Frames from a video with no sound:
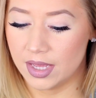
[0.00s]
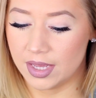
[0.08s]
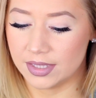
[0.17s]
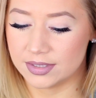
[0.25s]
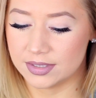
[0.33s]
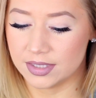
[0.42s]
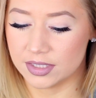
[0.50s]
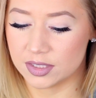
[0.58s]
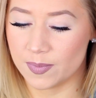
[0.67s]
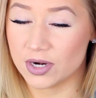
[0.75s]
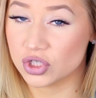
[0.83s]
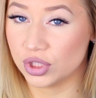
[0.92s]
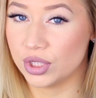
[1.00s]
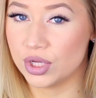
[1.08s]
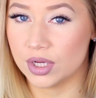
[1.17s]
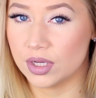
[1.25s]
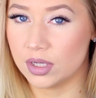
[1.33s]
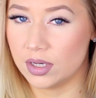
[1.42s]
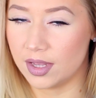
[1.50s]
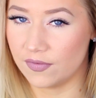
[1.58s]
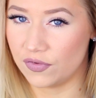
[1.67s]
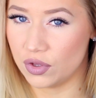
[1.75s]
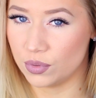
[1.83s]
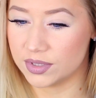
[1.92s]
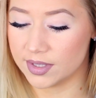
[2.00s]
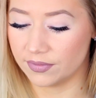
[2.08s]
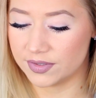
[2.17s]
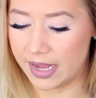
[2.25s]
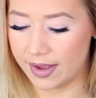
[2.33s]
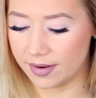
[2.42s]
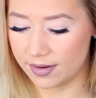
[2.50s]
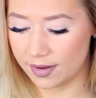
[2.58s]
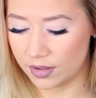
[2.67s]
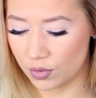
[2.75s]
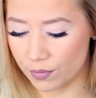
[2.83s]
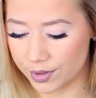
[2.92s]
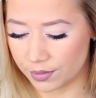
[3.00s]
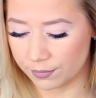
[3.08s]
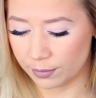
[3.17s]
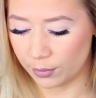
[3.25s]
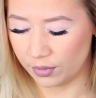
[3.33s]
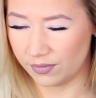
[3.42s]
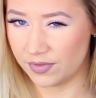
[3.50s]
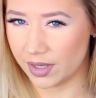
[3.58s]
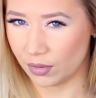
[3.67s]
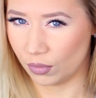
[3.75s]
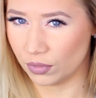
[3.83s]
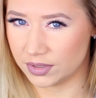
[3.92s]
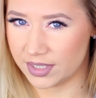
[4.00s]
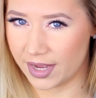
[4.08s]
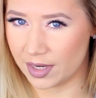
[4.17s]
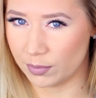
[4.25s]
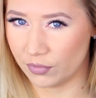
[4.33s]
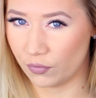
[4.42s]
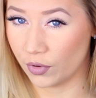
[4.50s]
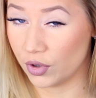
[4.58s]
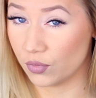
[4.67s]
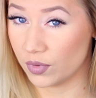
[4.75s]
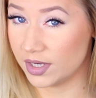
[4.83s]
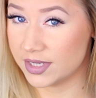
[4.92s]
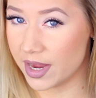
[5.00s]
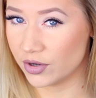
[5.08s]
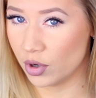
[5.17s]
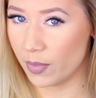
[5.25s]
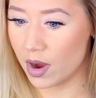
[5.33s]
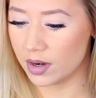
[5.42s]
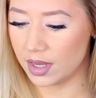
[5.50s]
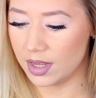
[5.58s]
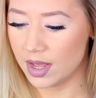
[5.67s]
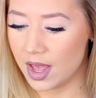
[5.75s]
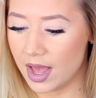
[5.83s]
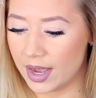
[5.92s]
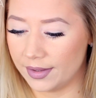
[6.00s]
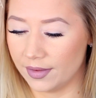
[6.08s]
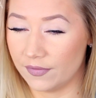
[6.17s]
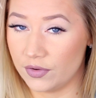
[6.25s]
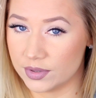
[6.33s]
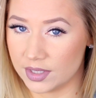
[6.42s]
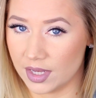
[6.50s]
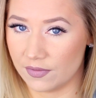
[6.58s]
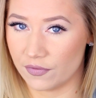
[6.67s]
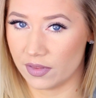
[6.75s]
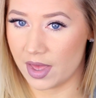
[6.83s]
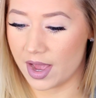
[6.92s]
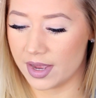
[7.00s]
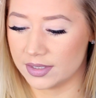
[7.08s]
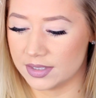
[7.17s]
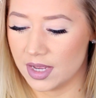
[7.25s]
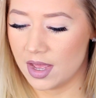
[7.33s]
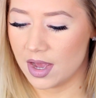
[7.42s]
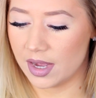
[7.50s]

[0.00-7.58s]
It's especially good if you self-tan and you want to remove that old tan before you retan your body. I love using it for that.